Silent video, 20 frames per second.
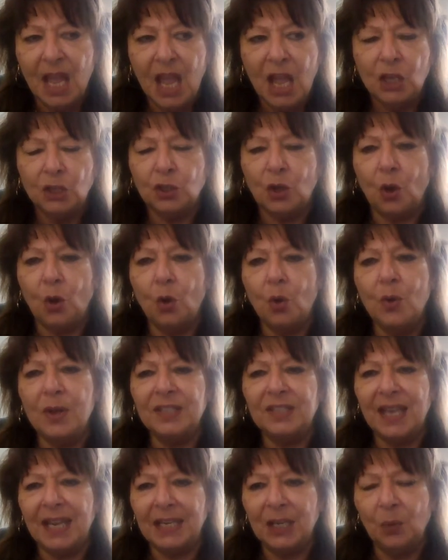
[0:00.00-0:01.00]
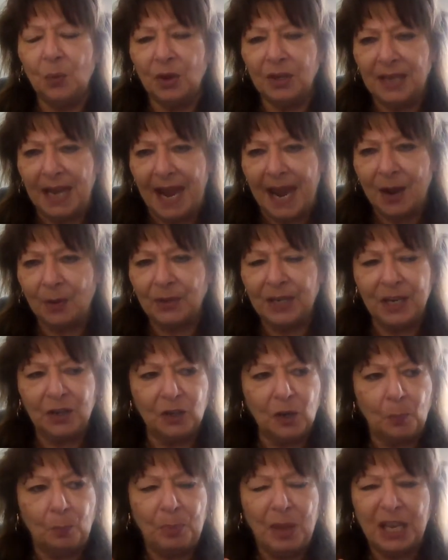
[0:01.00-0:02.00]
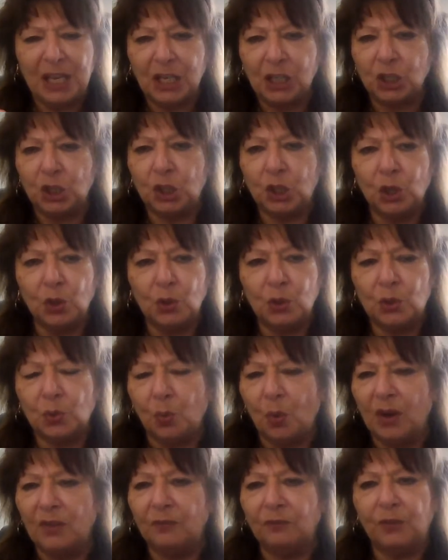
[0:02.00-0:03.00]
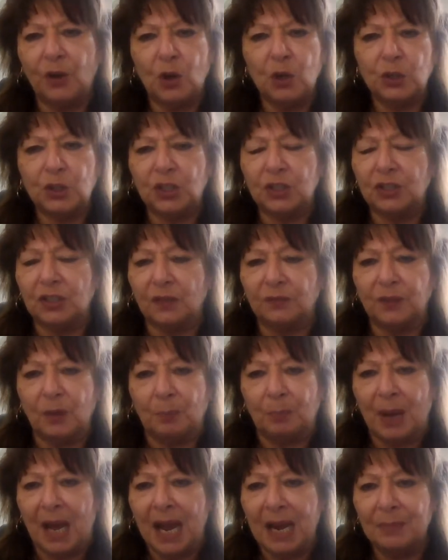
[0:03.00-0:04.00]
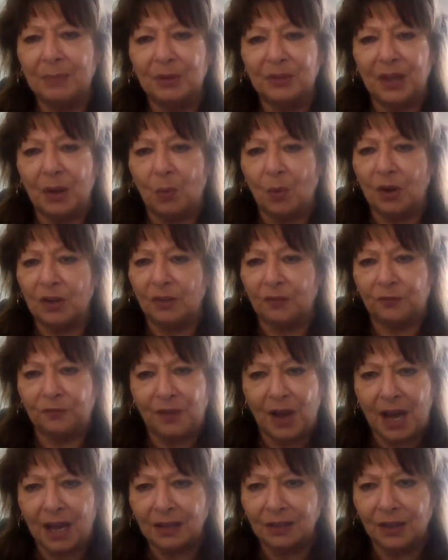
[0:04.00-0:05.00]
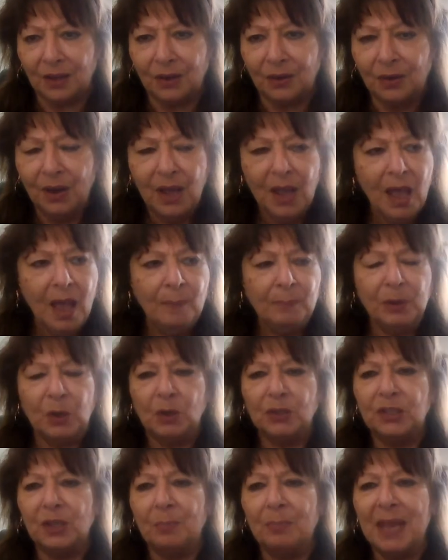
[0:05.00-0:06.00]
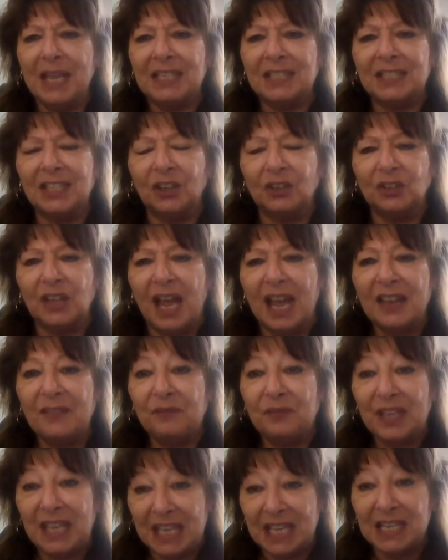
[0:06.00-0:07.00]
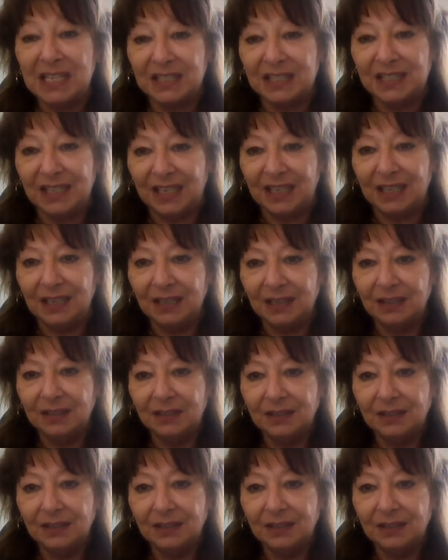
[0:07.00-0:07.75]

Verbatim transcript: So, who is anyone out here to pick and choose what verses of the Bible they want to follow because it makes their life easy?